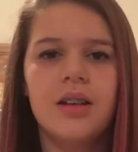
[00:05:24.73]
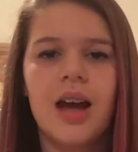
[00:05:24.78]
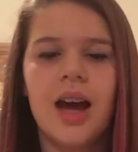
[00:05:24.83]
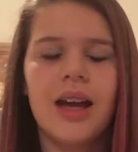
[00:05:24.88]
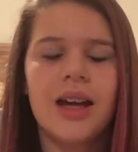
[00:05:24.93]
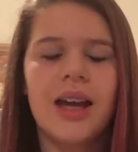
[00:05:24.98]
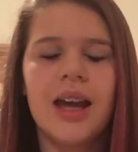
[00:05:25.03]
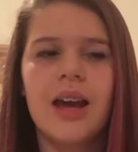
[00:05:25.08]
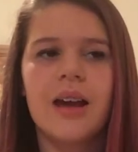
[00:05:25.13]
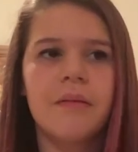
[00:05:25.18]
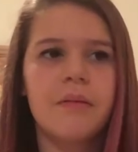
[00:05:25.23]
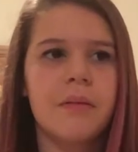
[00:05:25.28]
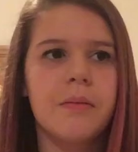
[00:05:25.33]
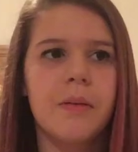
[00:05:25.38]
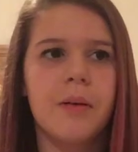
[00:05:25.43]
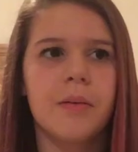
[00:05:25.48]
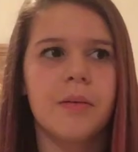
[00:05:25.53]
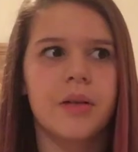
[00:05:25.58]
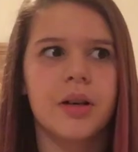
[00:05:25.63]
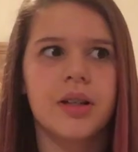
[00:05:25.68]
I can't
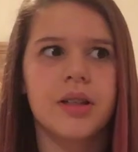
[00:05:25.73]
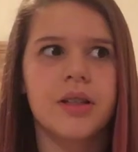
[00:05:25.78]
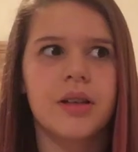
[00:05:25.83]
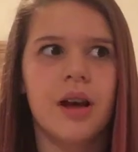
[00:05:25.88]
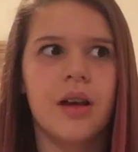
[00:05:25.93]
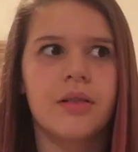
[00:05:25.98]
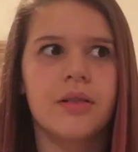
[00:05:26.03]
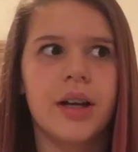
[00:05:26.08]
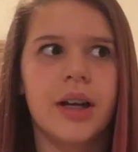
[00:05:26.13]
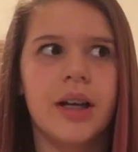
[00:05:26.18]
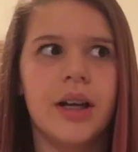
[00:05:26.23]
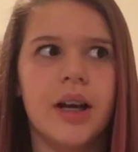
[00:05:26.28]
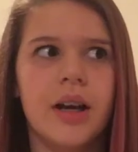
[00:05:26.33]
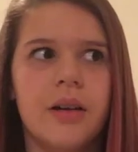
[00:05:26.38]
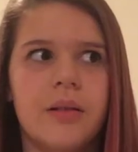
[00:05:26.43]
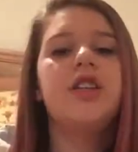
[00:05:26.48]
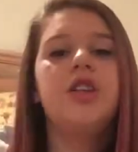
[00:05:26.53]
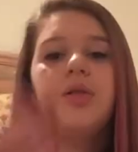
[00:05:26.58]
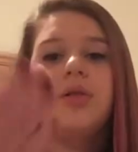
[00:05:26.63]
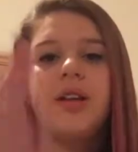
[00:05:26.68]
remember what it's called right
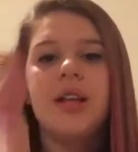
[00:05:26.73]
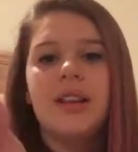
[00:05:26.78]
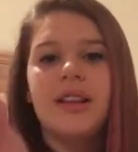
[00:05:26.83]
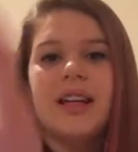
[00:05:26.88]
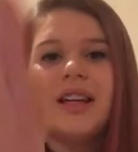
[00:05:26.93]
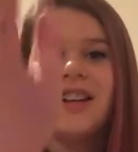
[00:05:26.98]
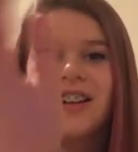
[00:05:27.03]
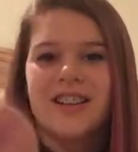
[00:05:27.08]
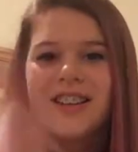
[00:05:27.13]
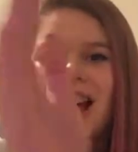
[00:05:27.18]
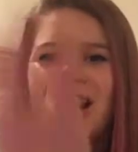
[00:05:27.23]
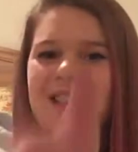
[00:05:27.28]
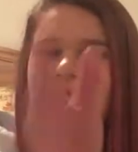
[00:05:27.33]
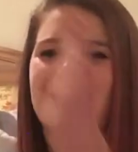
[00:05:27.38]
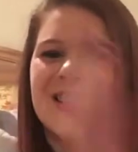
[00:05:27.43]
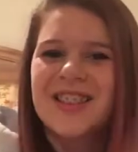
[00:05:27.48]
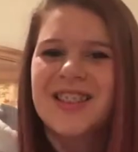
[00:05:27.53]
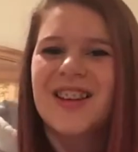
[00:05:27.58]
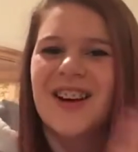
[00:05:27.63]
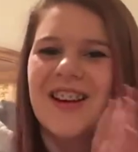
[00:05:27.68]
now. Unit leader, that's
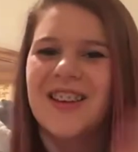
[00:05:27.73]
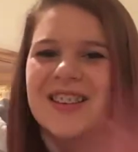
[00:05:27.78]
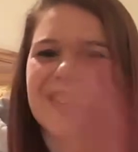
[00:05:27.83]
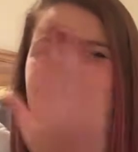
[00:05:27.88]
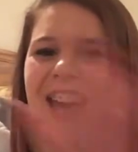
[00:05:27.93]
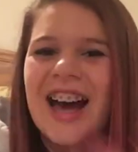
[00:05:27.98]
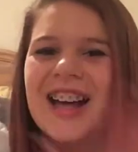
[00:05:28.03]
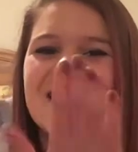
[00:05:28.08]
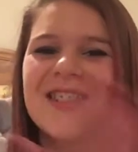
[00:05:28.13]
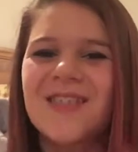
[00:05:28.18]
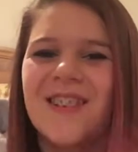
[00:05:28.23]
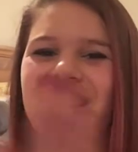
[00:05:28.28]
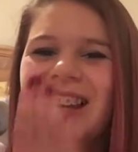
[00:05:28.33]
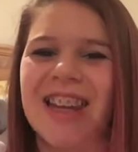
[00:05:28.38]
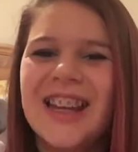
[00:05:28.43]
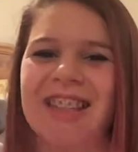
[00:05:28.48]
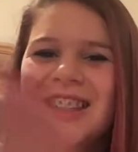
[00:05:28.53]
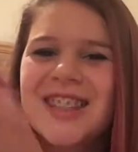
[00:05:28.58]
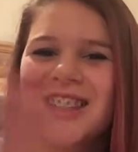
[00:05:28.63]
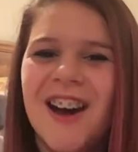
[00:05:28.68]
what it's called. That's
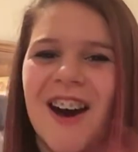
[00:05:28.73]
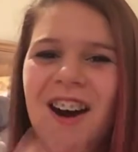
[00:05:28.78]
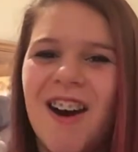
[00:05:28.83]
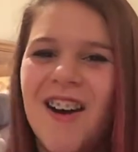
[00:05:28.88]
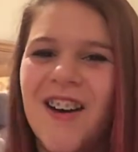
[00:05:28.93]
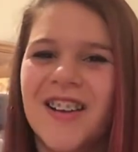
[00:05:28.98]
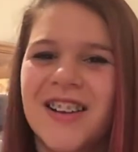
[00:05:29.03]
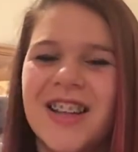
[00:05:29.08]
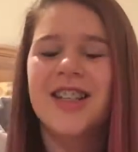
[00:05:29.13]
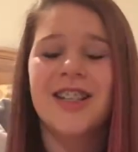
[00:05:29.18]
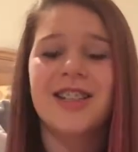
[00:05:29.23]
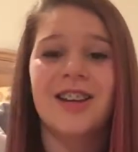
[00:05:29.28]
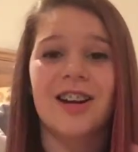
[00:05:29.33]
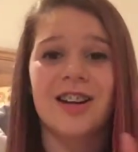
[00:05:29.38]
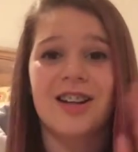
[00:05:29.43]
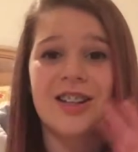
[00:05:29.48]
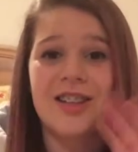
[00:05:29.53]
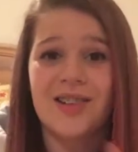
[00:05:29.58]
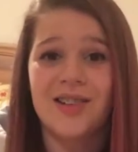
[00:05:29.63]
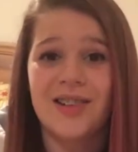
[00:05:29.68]
what it's called. She's
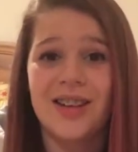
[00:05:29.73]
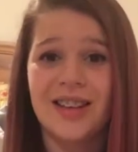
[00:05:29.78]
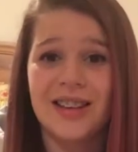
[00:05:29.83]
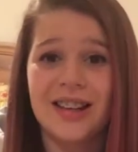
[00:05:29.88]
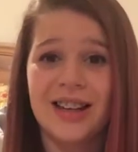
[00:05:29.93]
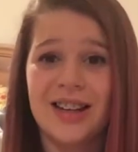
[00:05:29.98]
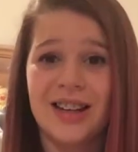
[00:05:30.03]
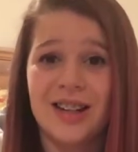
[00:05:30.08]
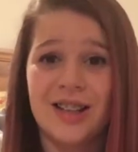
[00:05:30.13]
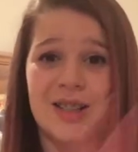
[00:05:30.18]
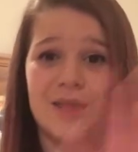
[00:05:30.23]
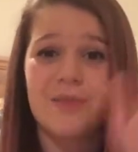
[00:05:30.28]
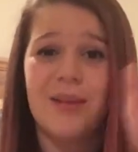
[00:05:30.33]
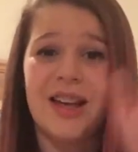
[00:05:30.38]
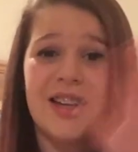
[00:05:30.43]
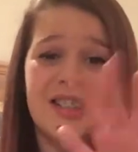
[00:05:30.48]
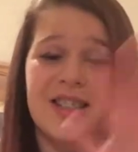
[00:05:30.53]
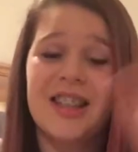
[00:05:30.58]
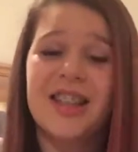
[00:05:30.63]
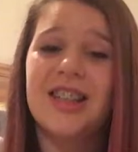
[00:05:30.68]
our unit leader. So
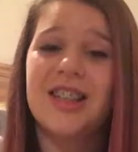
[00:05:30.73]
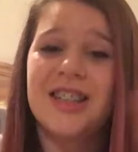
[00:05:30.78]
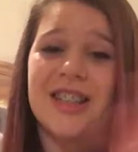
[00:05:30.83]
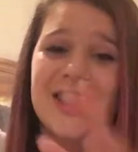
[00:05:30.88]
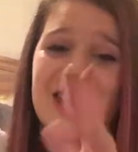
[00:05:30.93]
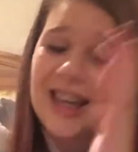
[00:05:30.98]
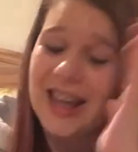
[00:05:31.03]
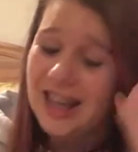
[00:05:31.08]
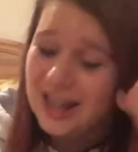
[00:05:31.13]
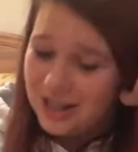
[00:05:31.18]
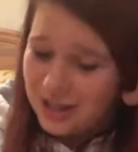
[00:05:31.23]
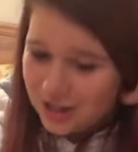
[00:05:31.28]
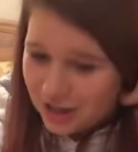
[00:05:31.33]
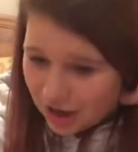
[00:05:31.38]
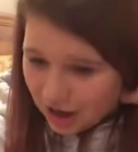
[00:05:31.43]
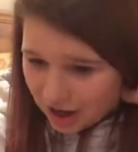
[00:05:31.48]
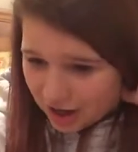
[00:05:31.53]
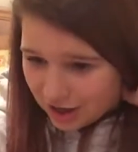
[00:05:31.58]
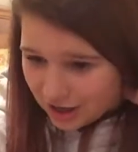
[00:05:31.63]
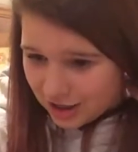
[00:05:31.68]
basically she's like in
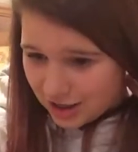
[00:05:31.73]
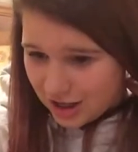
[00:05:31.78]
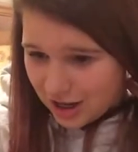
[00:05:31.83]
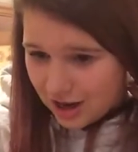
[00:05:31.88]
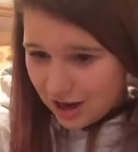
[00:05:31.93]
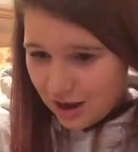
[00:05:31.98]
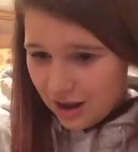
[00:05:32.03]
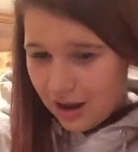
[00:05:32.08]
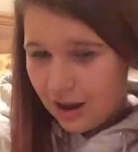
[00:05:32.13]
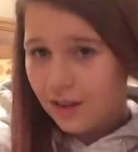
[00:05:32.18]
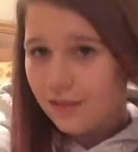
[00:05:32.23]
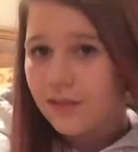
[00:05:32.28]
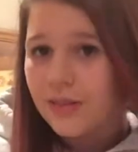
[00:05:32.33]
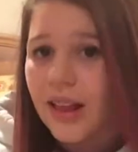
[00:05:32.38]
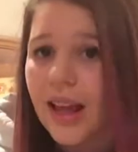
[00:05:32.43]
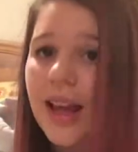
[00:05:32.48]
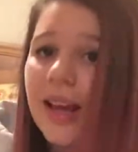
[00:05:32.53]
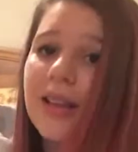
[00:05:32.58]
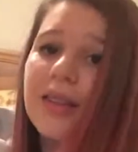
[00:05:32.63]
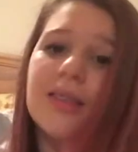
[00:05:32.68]
charge of
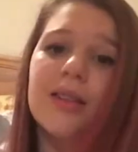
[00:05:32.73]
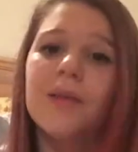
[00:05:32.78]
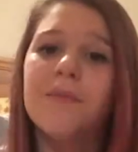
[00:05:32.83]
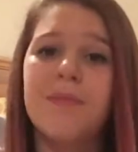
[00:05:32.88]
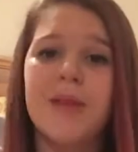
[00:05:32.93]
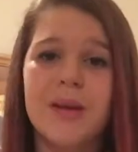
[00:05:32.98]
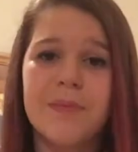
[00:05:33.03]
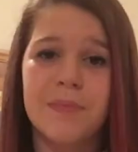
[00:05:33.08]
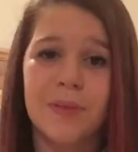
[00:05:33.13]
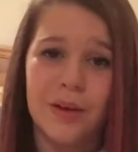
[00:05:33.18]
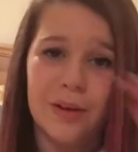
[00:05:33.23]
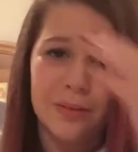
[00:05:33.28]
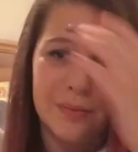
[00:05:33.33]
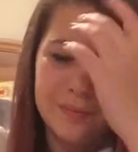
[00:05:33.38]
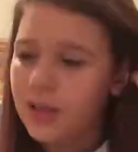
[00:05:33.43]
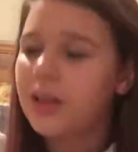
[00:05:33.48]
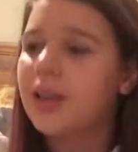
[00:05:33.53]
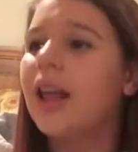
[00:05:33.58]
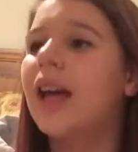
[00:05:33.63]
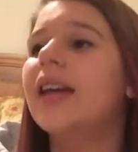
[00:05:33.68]
like the people,
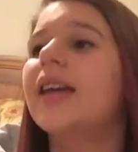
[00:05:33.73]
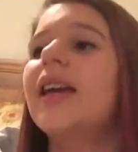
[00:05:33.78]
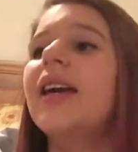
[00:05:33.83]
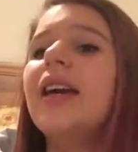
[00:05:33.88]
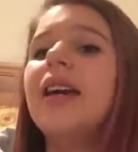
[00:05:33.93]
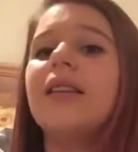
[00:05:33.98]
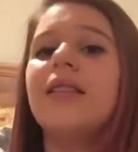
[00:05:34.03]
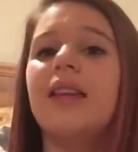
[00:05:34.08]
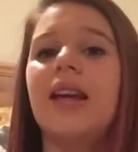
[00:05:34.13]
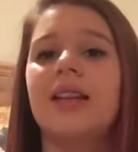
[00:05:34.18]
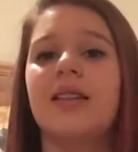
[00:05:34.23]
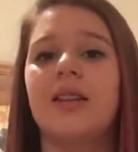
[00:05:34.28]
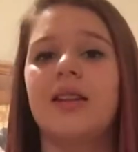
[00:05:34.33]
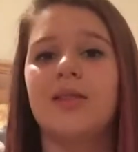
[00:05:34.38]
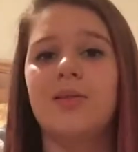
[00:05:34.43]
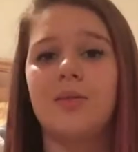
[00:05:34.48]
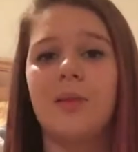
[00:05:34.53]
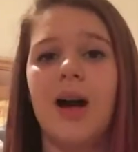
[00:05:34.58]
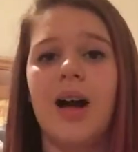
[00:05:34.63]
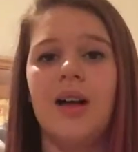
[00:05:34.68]
like in like the
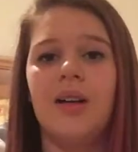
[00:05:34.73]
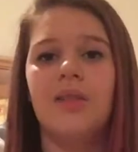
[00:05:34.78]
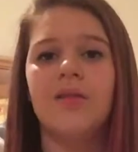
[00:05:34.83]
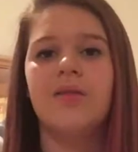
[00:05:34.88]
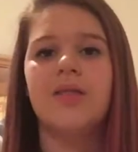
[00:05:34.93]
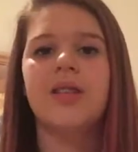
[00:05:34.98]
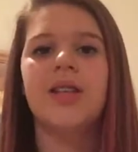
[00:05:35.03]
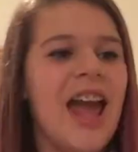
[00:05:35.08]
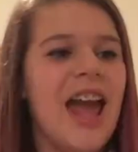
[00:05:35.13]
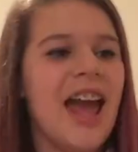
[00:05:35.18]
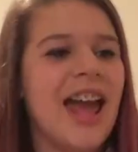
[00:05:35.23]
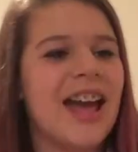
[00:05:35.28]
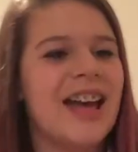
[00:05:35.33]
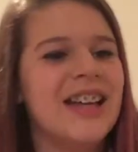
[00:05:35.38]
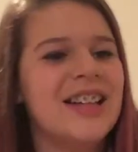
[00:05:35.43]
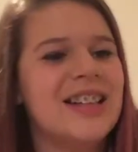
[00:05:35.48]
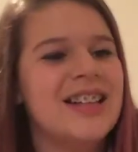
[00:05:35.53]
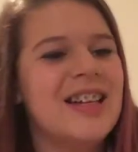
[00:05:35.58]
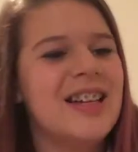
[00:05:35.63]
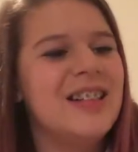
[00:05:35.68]
12s.
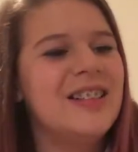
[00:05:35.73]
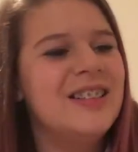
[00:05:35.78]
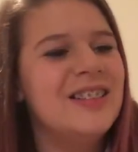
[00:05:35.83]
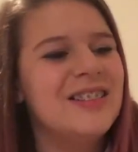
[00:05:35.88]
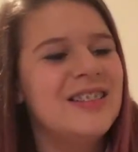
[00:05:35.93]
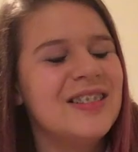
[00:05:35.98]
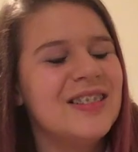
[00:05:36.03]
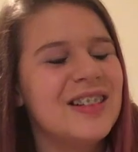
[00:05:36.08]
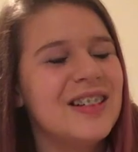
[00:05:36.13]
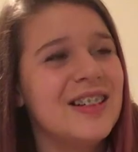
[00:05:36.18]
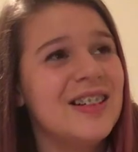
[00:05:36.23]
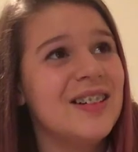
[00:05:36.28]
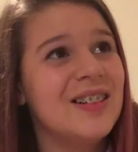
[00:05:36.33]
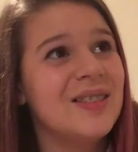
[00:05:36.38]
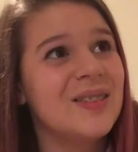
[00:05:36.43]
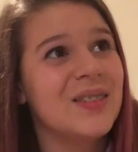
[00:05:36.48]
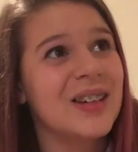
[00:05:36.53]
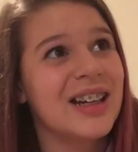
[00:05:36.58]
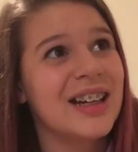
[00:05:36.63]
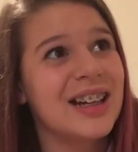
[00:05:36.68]
And,
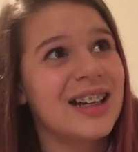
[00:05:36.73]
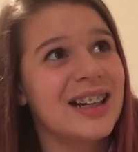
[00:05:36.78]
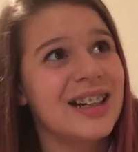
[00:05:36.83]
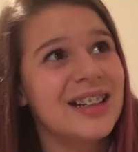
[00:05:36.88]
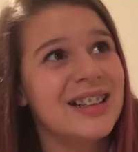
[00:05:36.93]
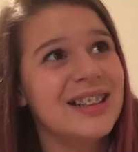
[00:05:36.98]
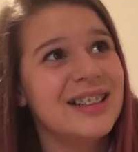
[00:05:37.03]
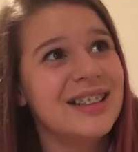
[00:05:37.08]
oh my God.